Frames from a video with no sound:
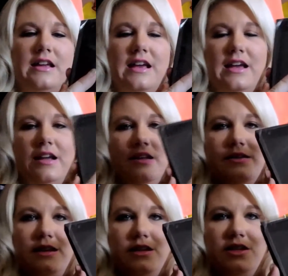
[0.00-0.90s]

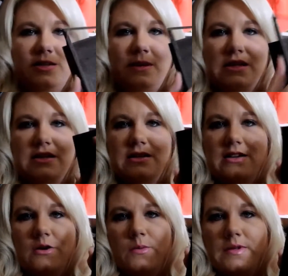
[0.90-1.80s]
and it just
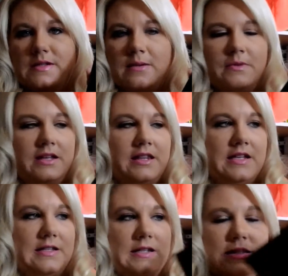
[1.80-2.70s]
basically opens up like
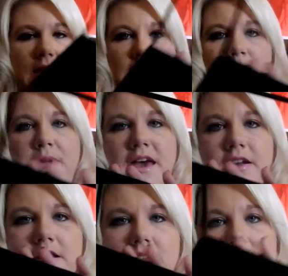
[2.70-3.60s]
this. It's like a
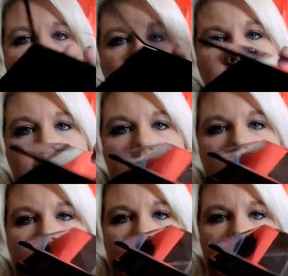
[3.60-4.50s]
magnet
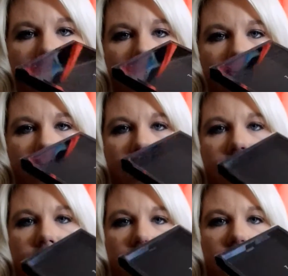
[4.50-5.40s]
kind of
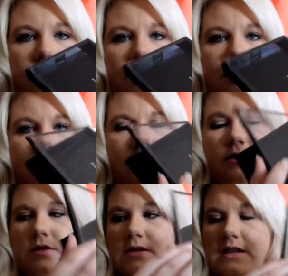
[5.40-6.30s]
closure, so it just
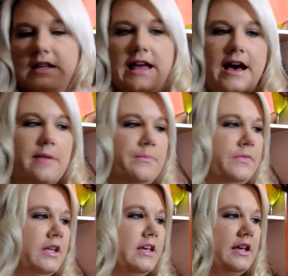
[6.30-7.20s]
closes like that.
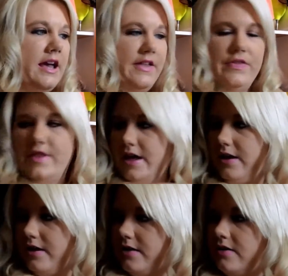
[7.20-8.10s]
And
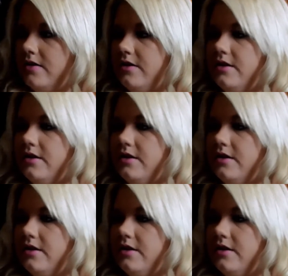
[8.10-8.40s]
then